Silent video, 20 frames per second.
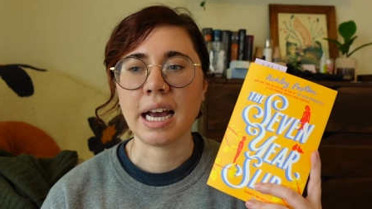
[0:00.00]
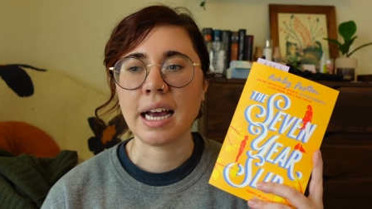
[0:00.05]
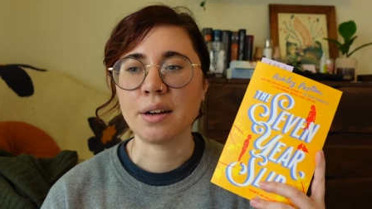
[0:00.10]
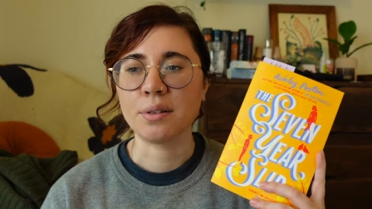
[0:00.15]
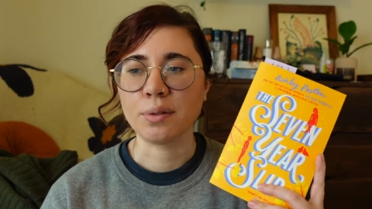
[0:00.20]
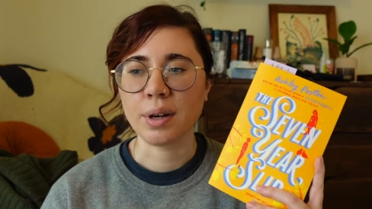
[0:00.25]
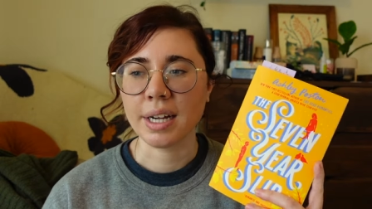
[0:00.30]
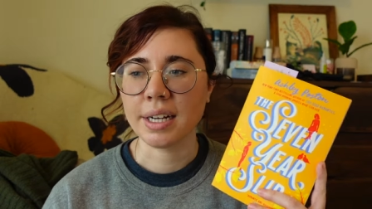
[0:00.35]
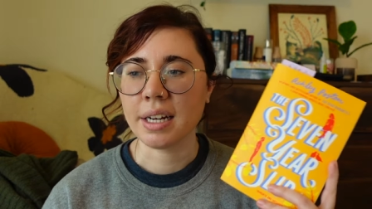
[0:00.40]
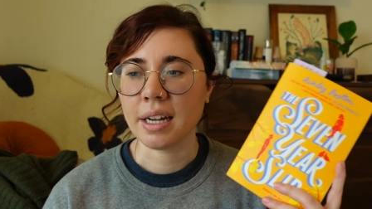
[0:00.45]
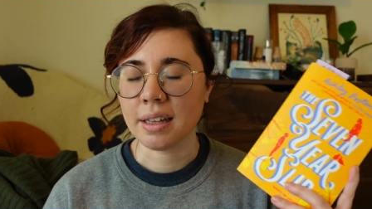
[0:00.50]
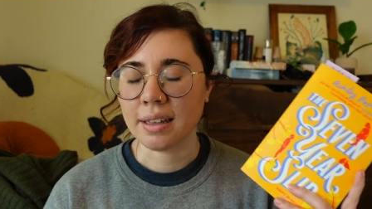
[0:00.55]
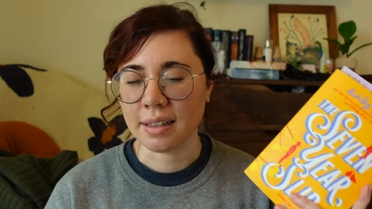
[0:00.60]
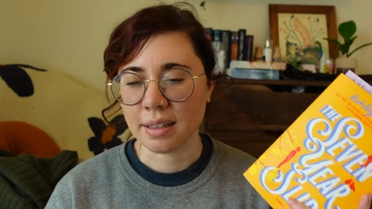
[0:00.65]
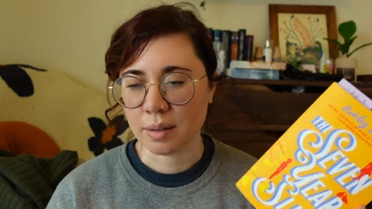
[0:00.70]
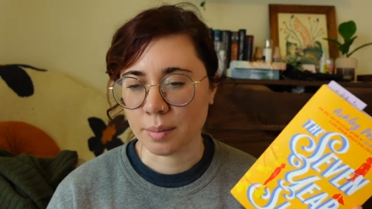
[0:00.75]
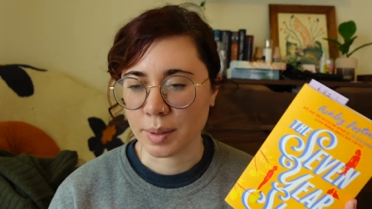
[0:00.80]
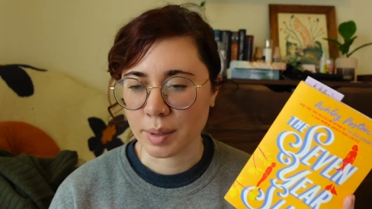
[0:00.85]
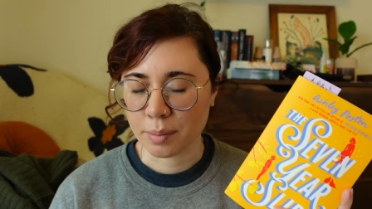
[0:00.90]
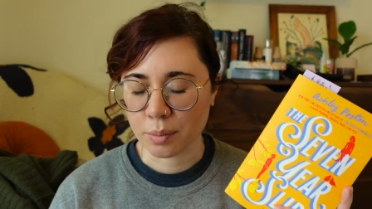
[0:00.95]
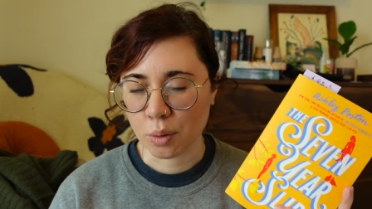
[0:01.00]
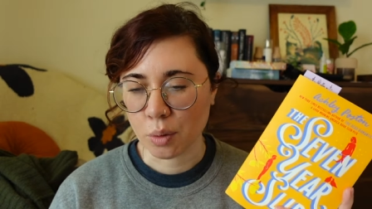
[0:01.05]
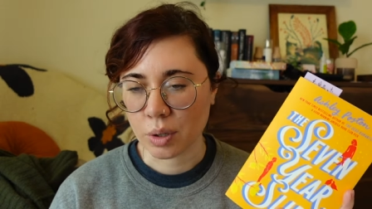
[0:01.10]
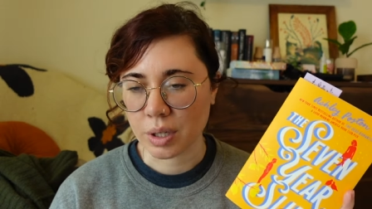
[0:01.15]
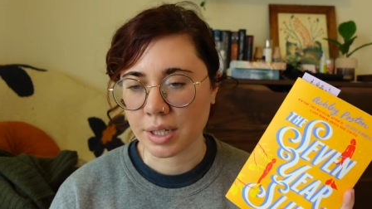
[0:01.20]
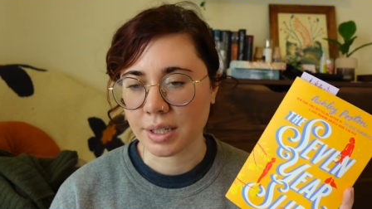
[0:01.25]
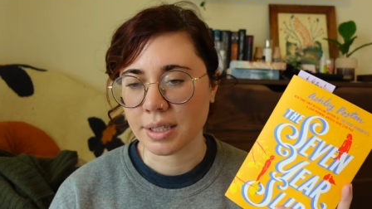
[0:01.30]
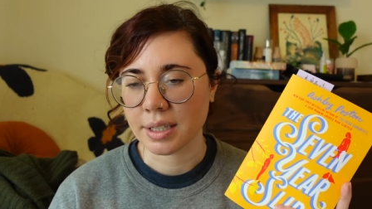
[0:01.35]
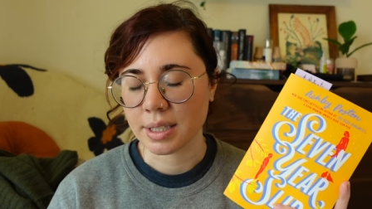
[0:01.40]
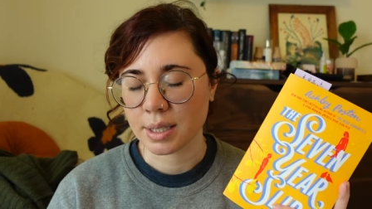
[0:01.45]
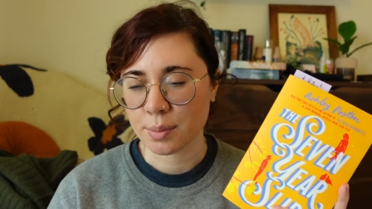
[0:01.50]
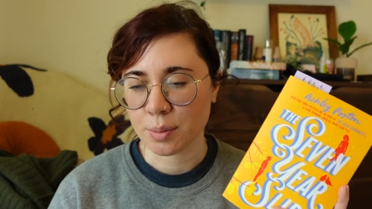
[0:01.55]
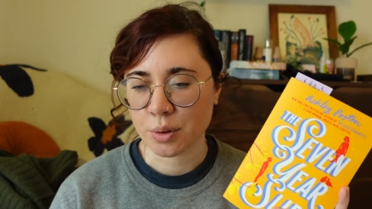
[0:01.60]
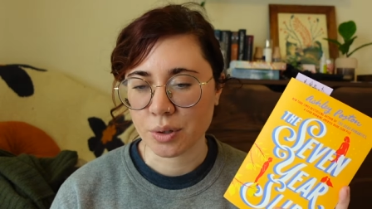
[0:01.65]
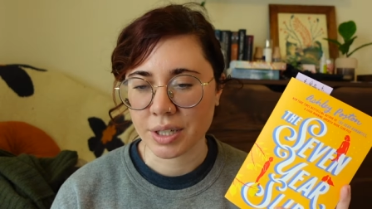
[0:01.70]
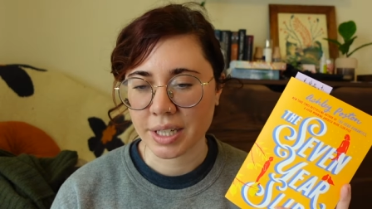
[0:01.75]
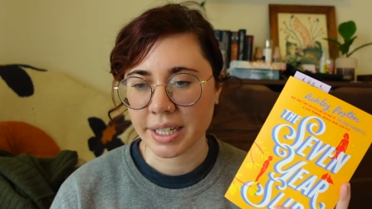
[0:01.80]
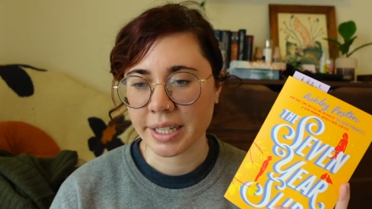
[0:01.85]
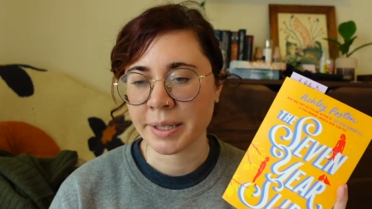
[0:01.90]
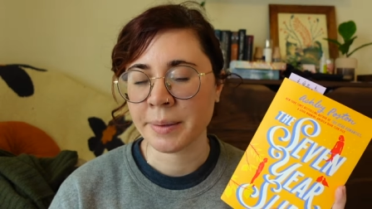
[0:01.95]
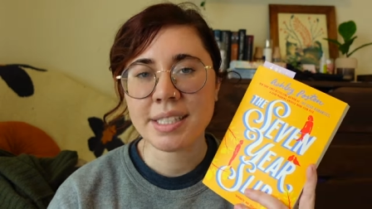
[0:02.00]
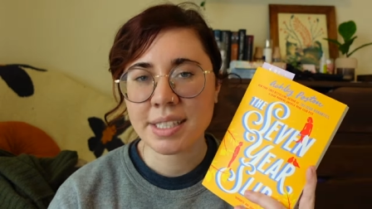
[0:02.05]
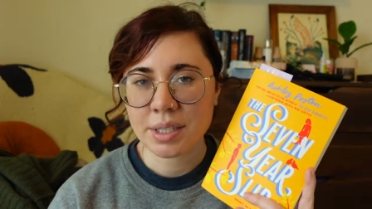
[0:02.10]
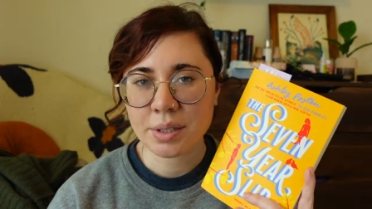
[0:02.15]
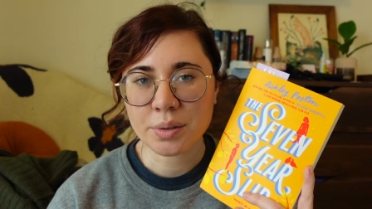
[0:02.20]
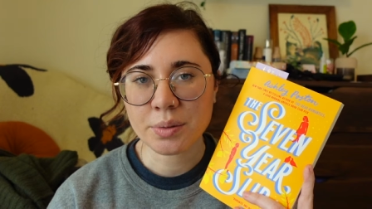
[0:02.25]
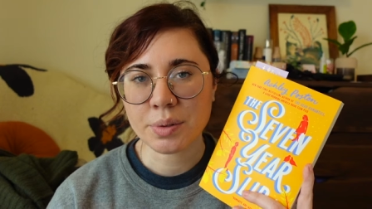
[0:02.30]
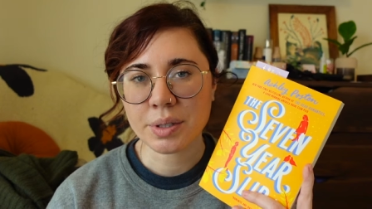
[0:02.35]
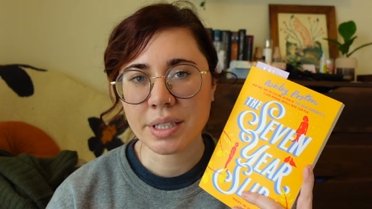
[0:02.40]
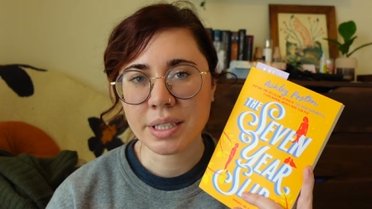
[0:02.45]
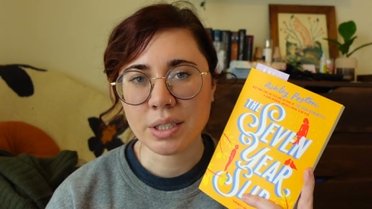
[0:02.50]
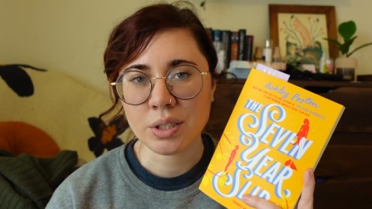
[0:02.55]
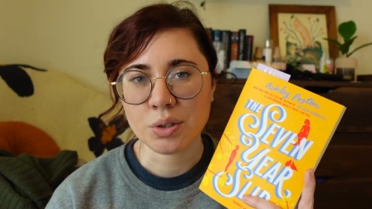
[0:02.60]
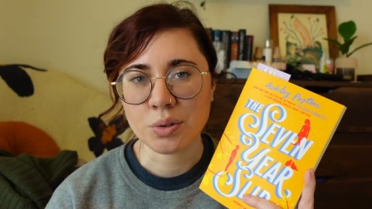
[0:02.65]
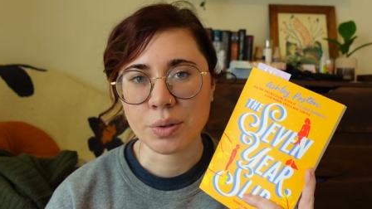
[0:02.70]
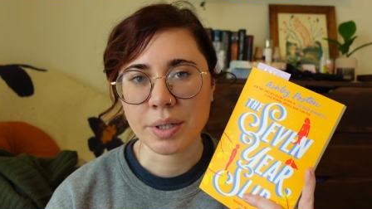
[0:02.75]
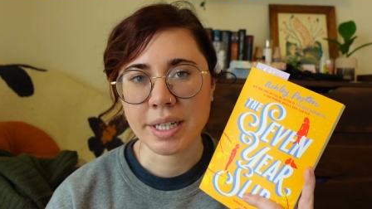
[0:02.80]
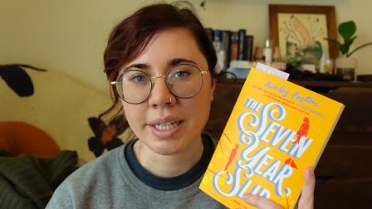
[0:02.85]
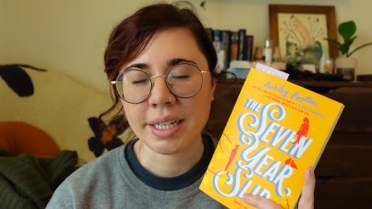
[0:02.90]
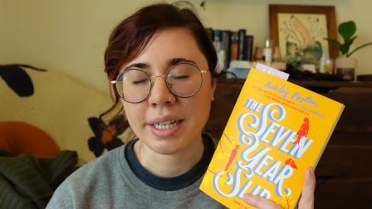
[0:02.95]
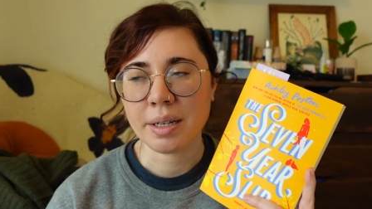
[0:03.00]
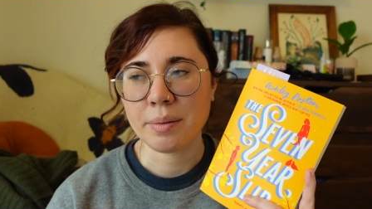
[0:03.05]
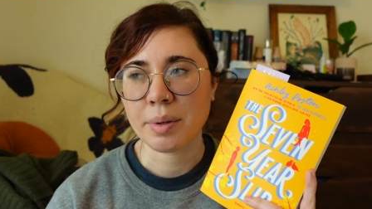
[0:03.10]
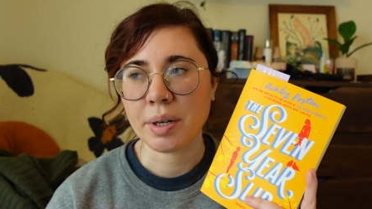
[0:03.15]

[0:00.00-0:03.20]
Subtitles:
I read a little bit more this morning, still really enjoying it,